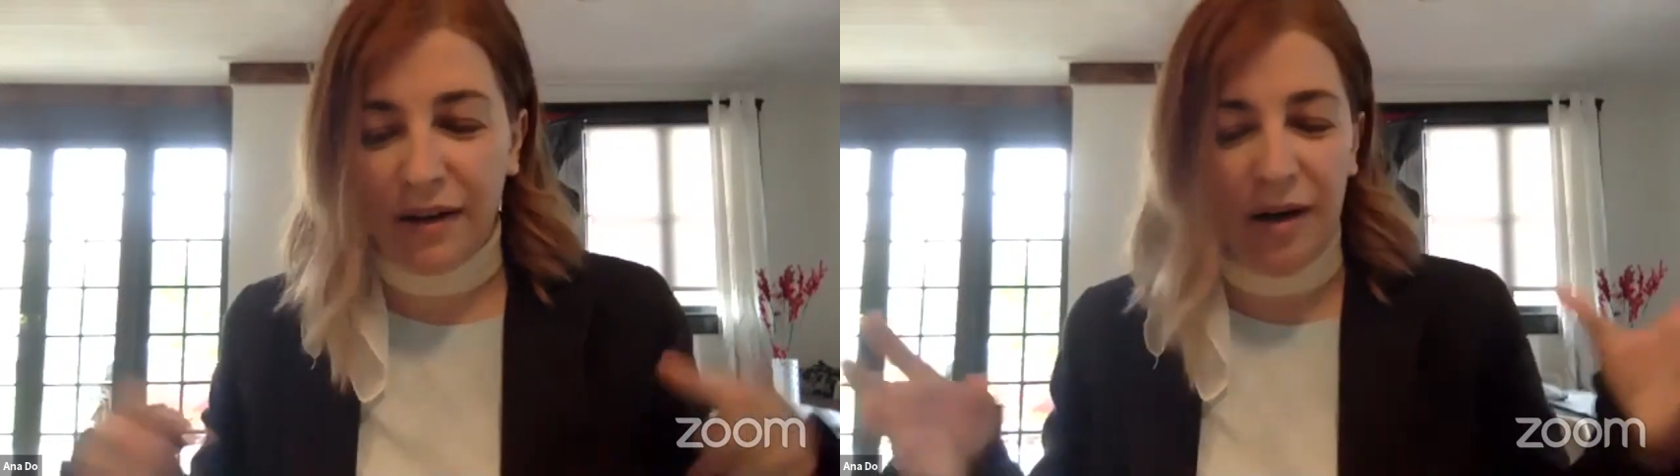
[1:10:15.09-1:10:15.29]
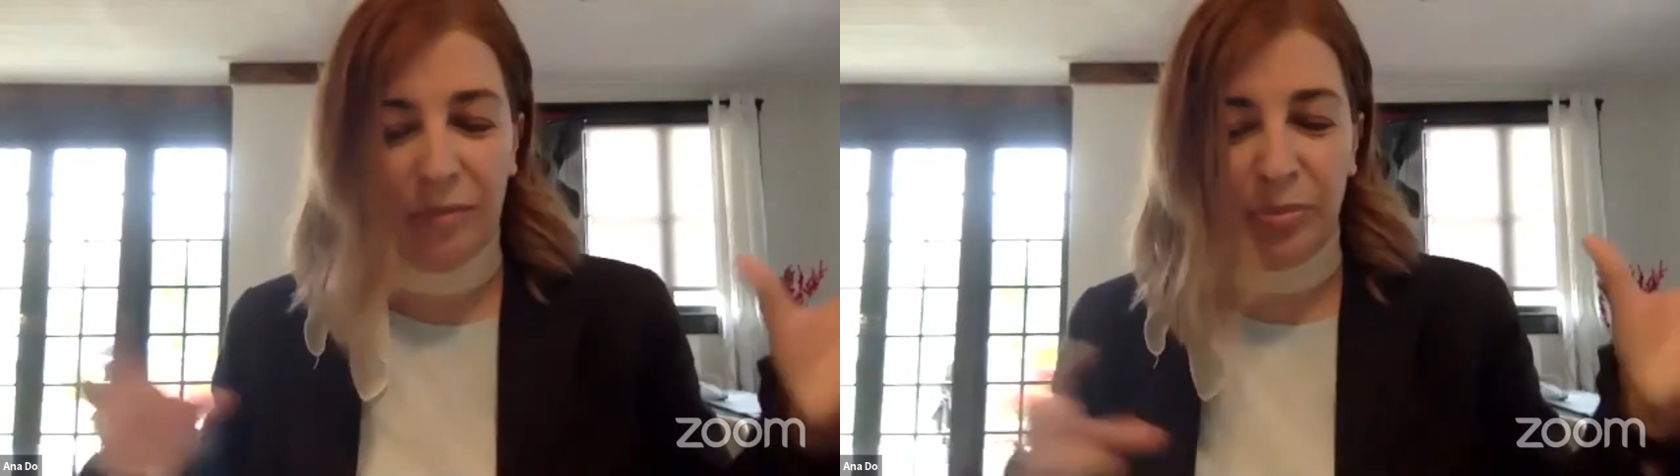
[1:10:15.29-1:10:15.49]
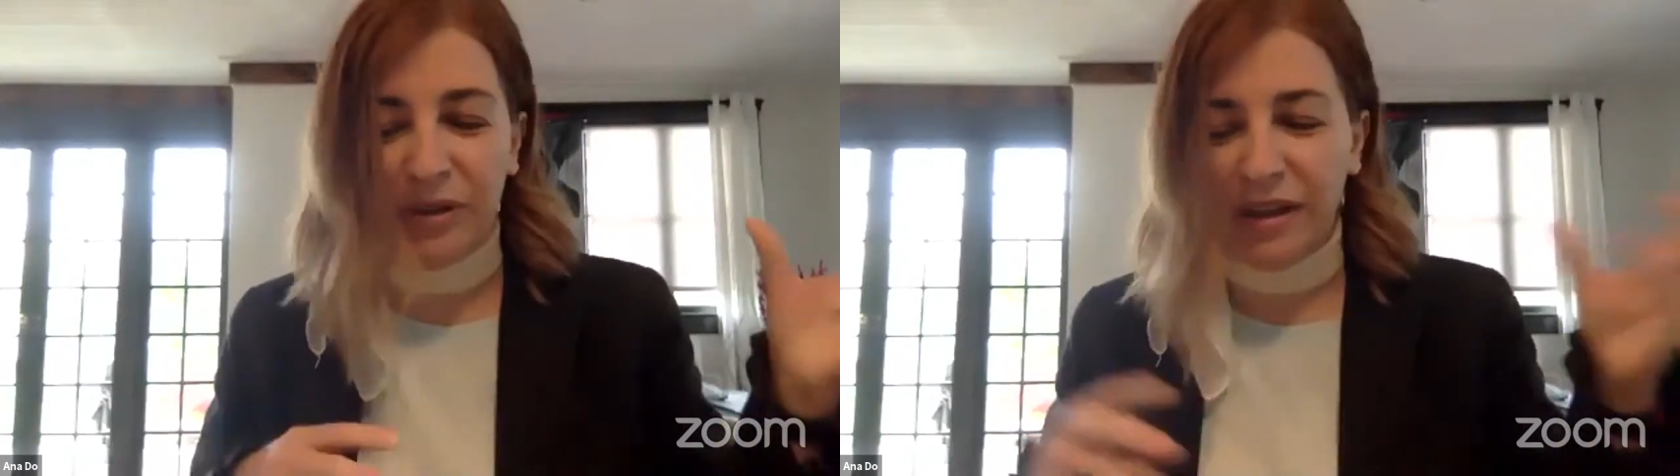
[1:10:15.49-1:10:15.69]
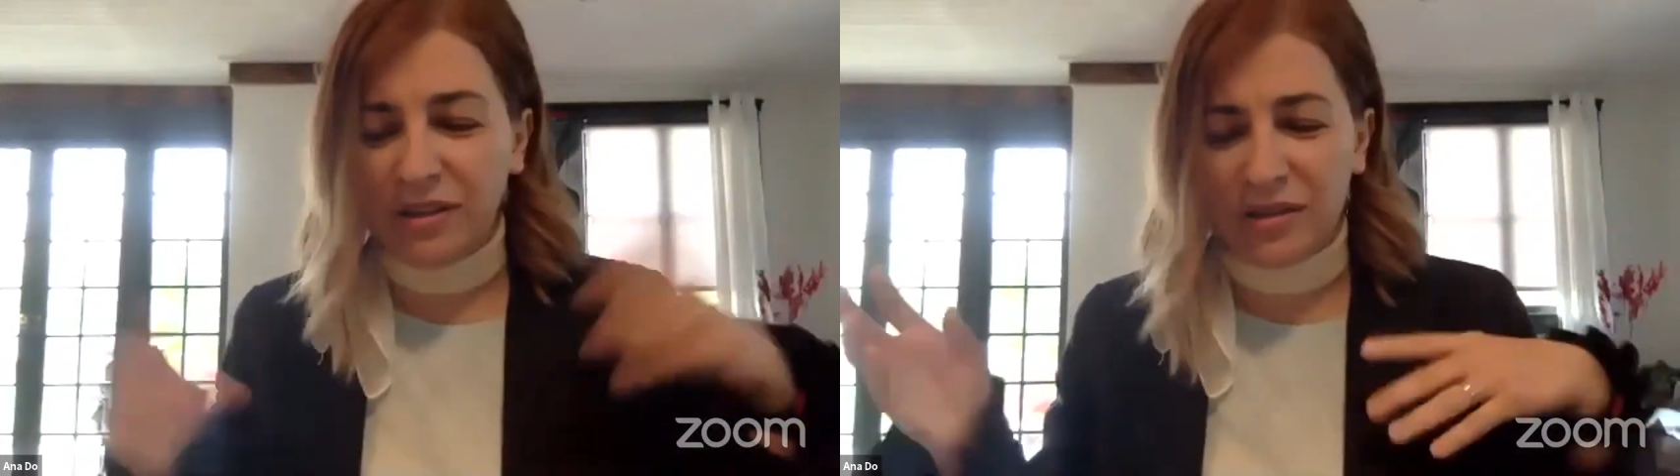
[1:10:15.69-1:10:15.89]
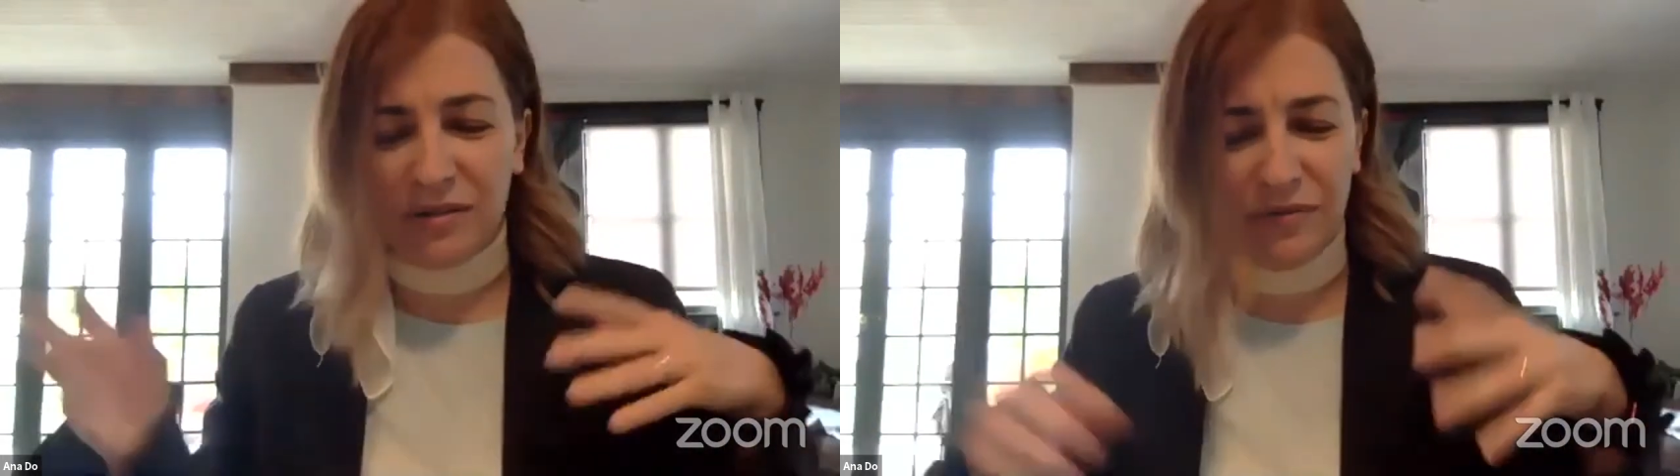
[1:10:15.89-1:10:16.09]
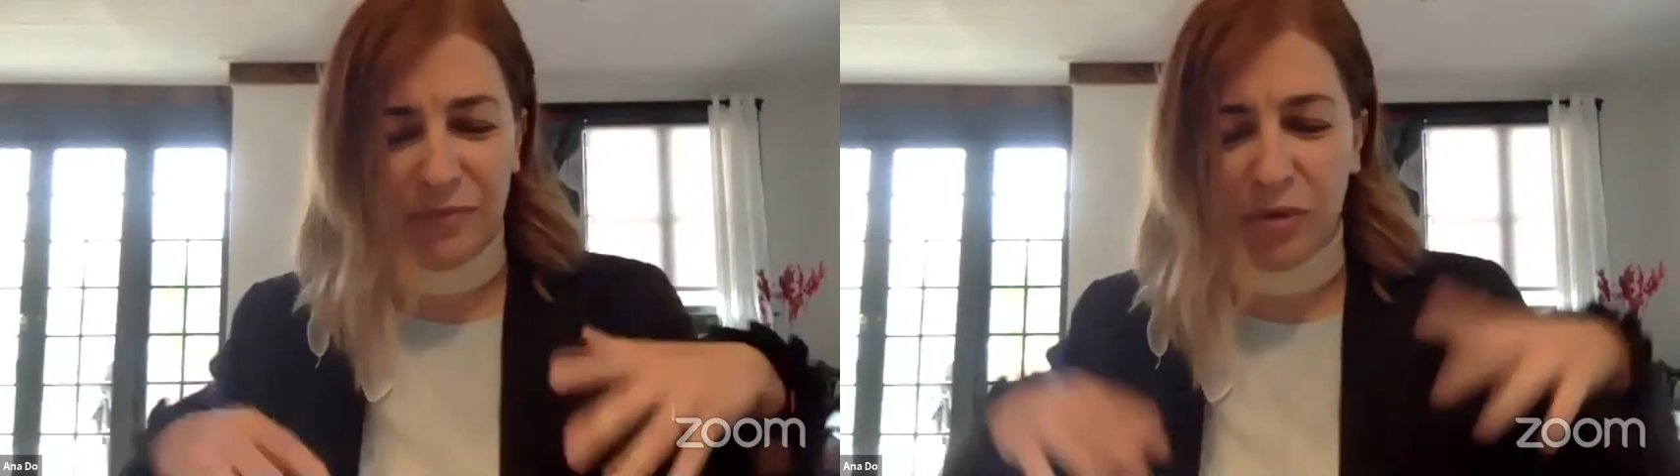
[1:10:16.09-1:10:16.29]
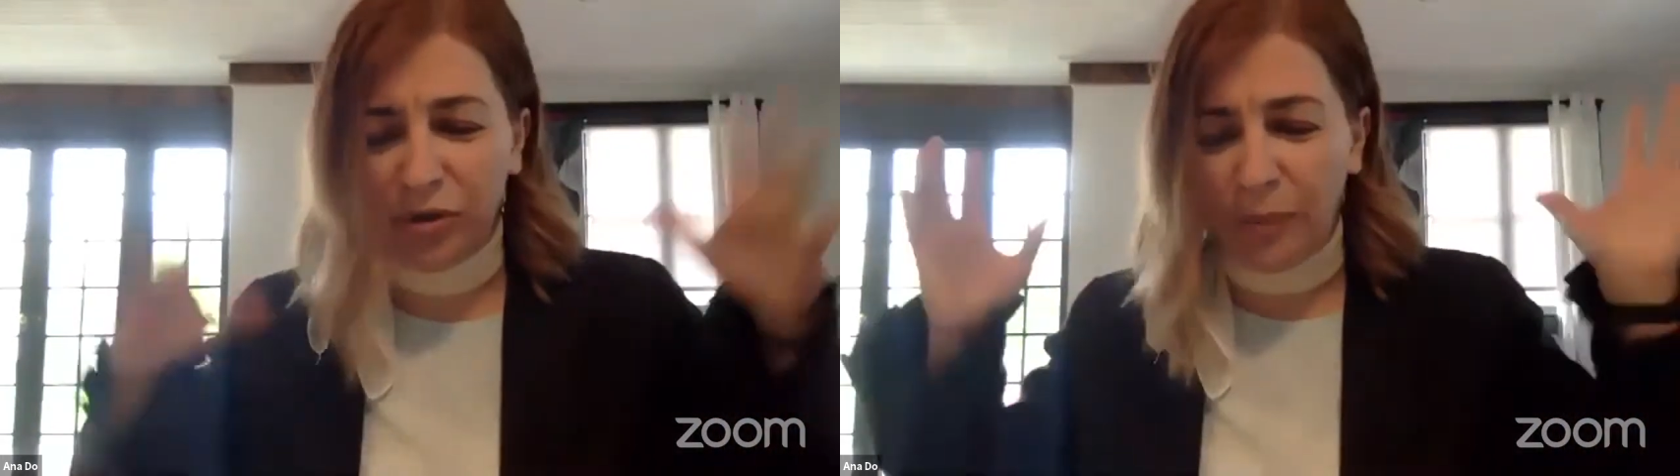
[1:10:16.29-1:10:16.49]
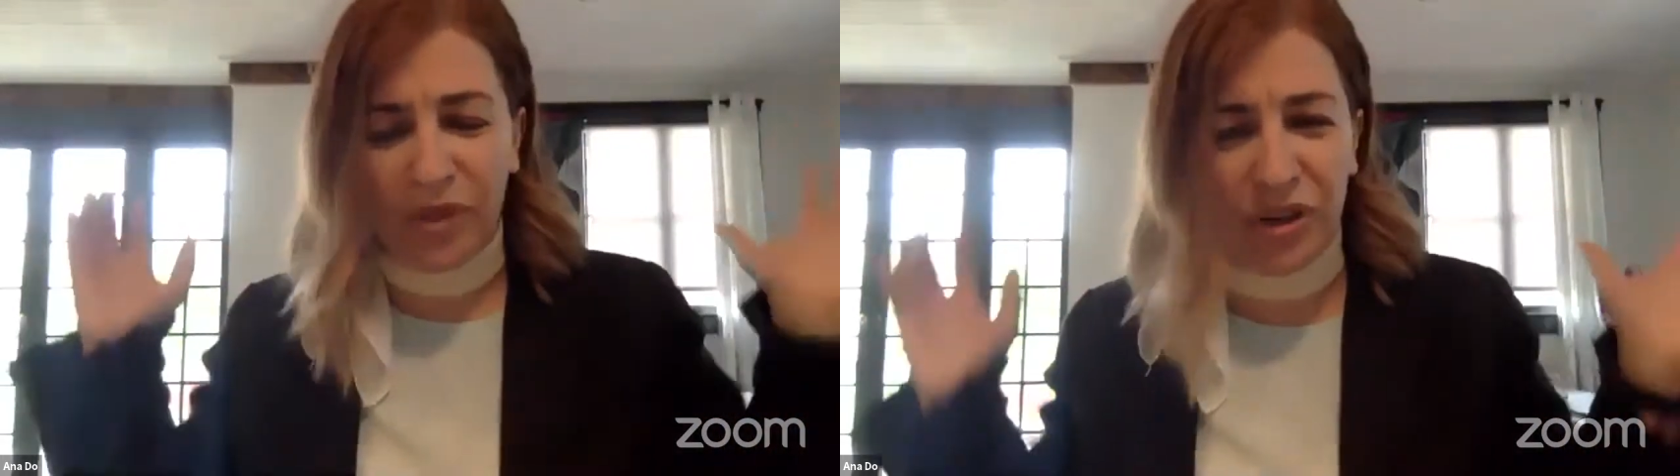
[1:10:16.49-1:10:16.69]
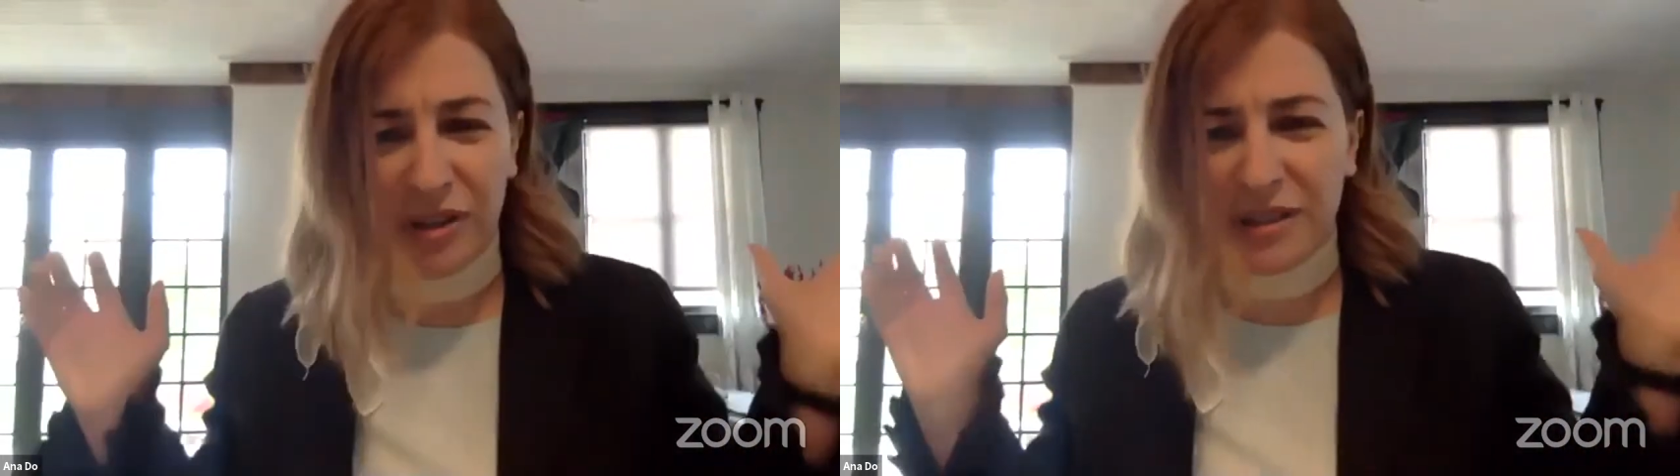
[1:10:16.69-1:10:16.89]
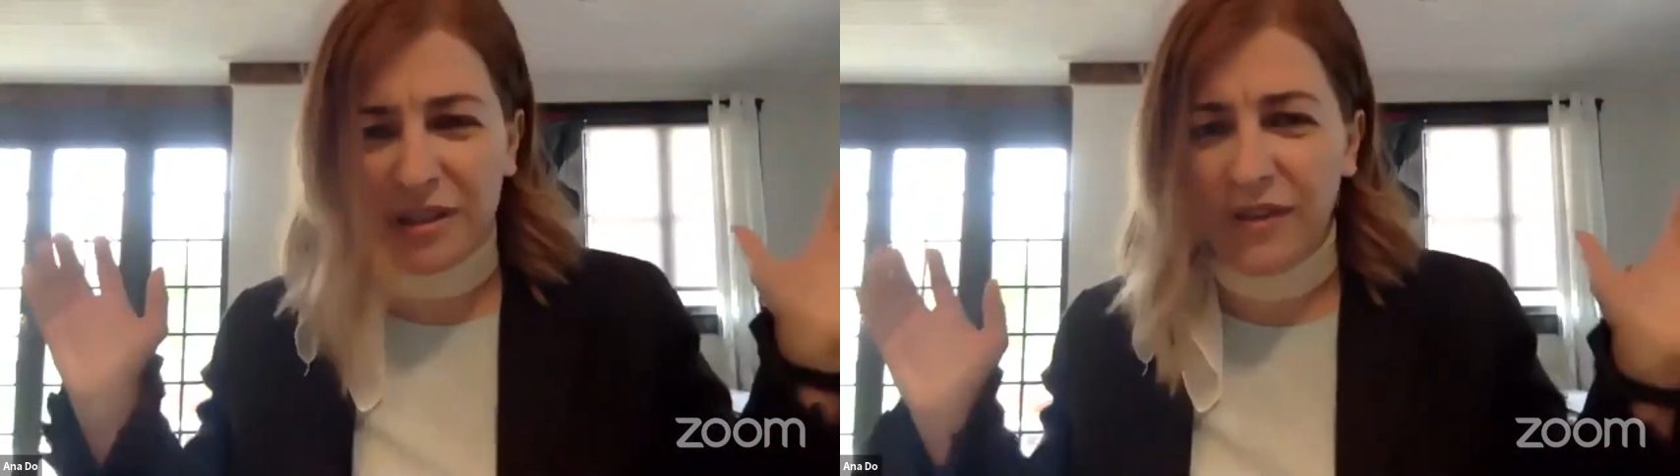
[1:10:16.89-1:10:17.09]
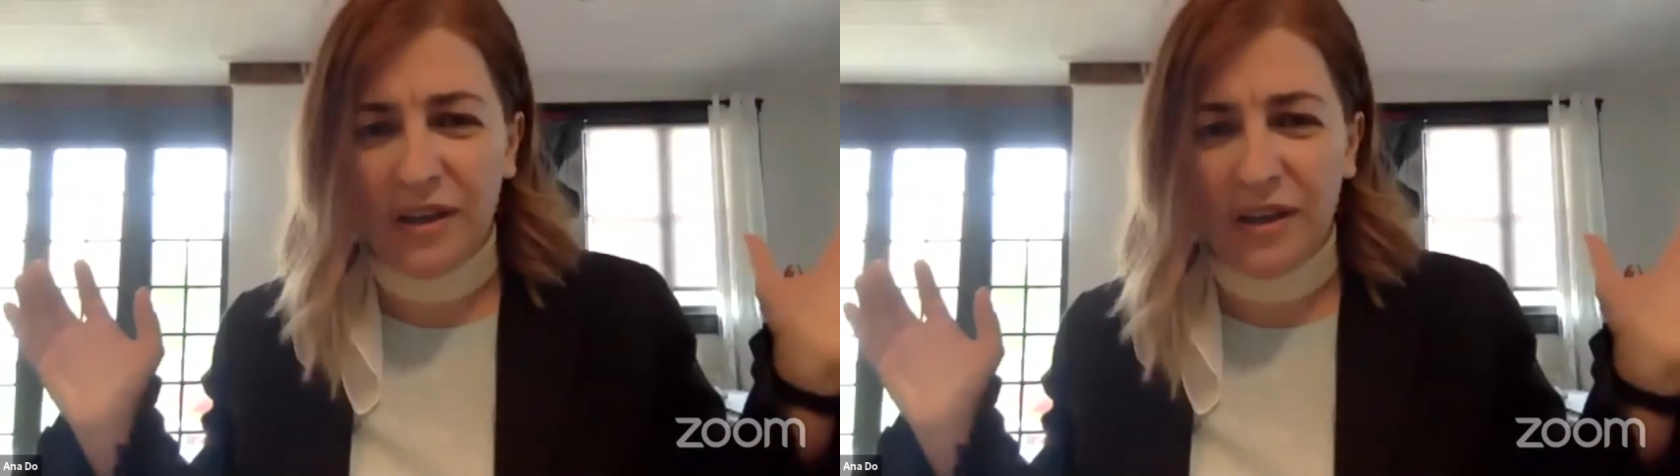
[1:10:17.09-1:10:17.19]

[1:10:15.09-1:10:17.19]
compilation of multiple thoughts I've